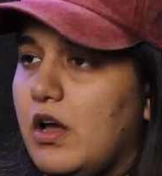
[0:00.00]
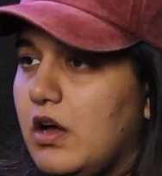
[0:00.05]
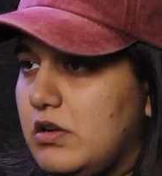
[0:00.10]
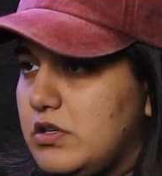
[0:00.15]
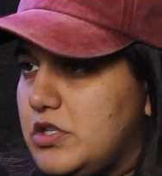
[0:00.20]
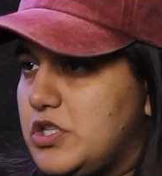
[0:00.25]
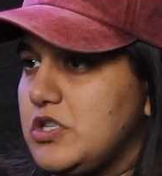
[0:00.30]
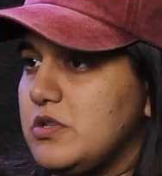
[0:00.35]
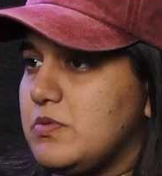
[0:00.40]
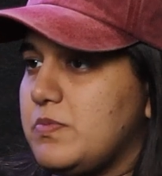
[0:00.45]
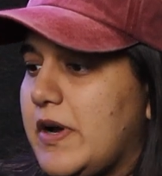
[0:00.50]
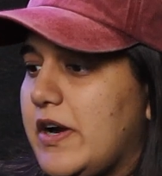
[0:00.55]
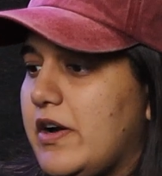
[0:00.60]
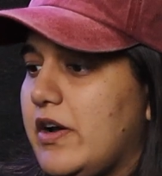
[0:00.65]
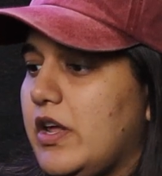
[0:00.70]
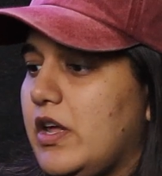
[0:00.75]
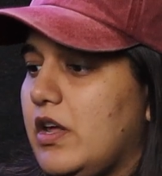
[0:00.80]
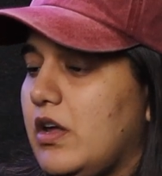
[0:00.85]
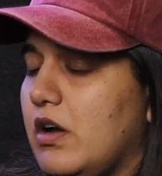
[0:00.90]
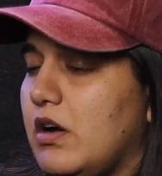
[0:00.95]
she's
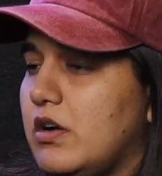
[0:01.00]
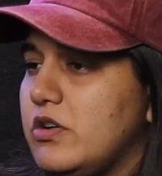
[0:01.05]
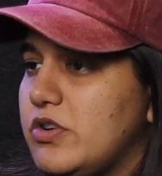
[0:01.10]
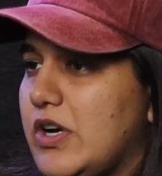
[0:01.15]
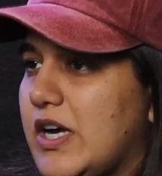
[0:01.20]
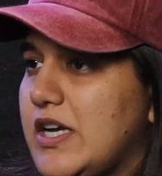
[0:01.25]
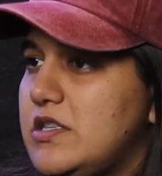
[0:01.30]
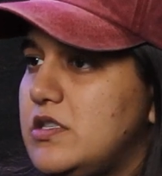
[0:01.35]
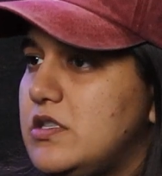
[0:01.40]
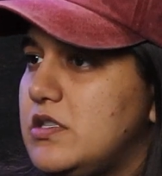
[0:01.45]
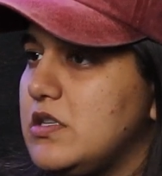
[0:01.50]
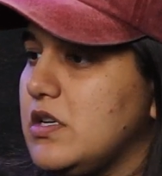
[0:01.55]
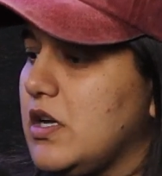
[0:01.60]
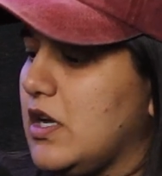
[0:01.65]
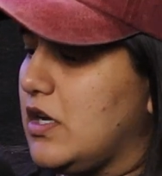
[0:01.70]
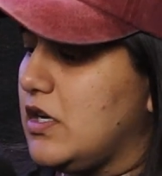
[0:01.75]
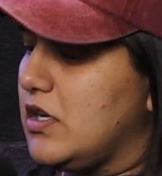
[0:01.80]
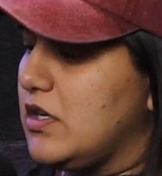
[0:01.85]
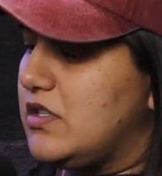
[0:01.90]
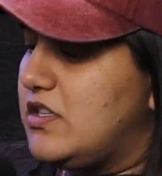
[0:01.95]
wearing a dress,
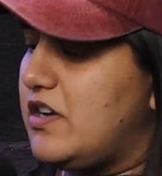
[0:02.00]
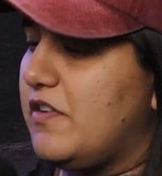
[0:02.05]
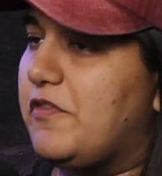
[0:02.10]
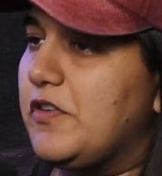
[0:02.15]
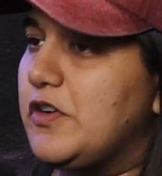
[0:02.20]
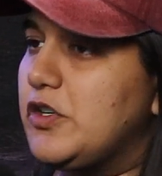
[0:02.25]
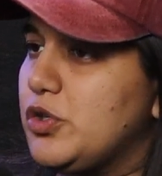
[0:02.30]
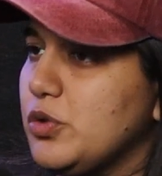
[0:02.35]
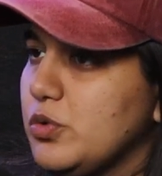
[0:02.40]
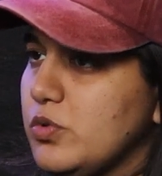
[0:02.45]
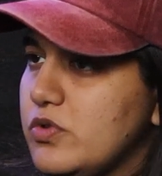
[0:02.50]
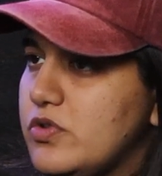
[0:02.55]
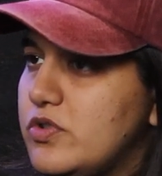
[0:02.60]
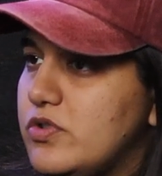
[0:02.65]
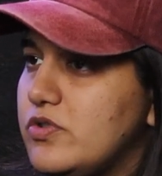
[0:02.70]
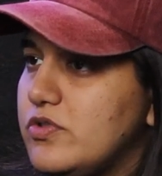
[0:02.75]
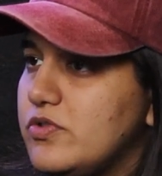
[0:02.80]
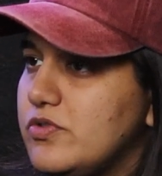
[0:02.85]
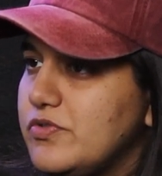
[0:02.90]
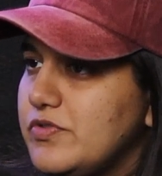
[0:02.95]
different shoes.